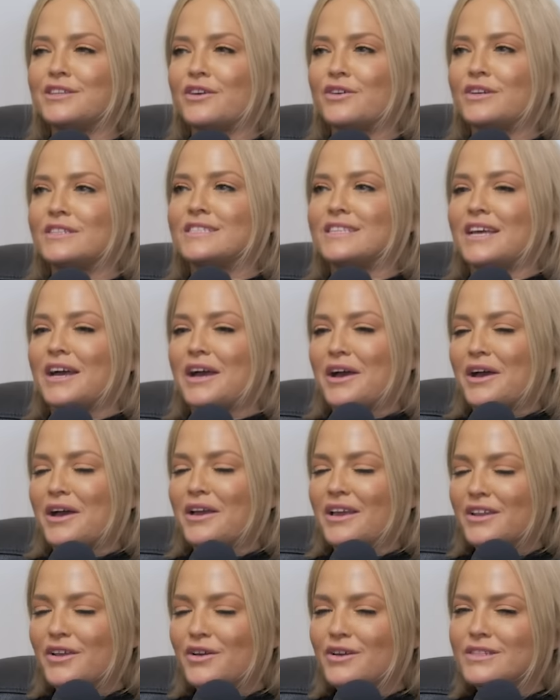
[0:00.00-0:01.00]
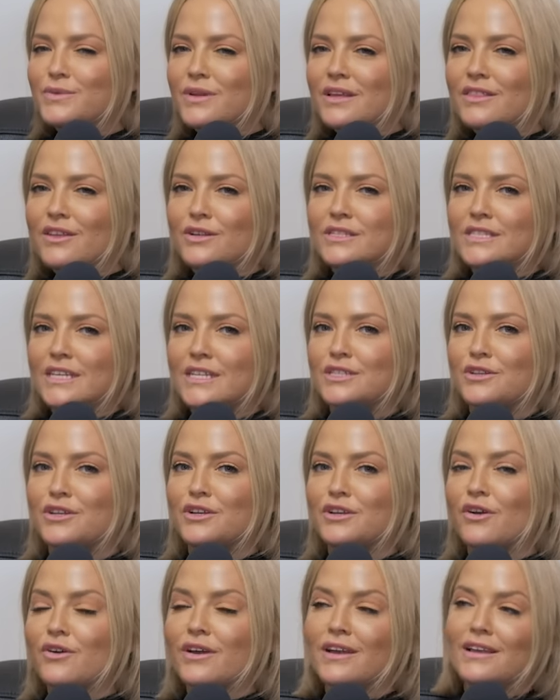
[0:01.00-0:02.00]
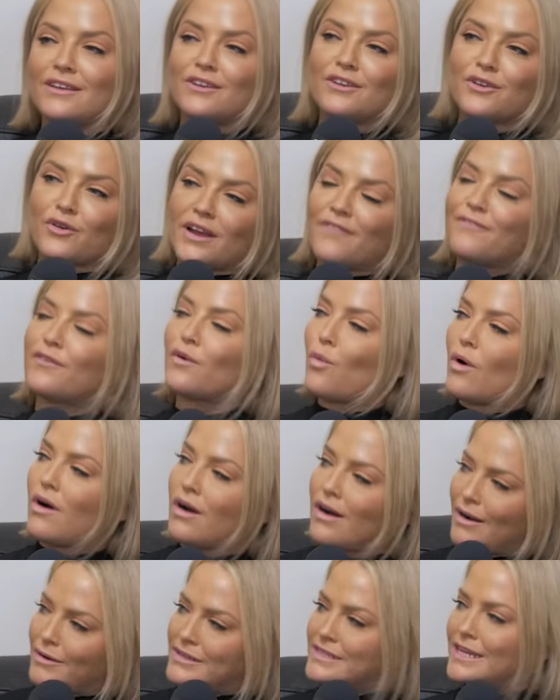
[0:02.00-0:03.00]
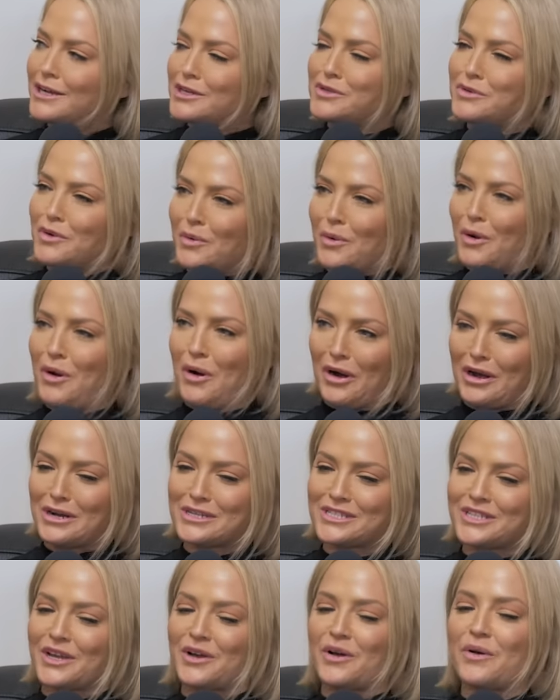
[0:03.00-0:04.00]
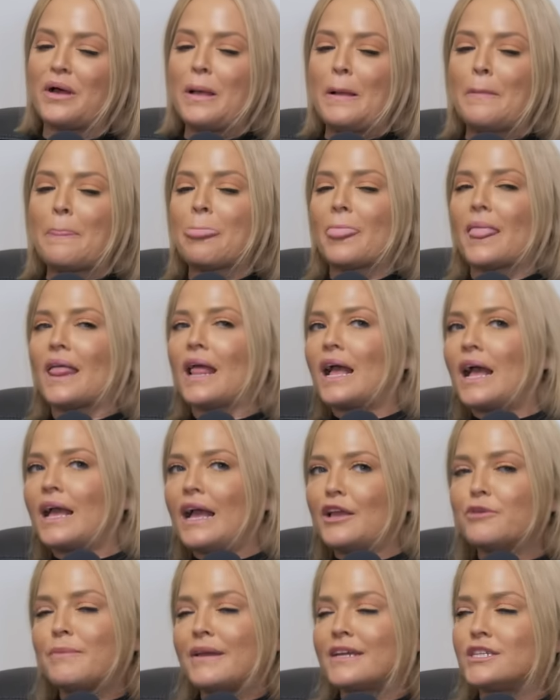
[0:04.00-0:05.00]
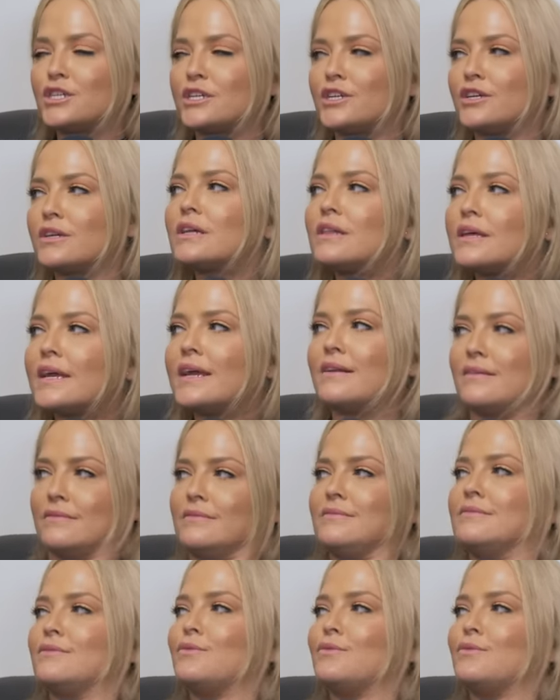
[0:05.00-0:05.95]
so it's you know, it's one of those things, so you're going for war, sexual war, so yeah. You make sure you're clean,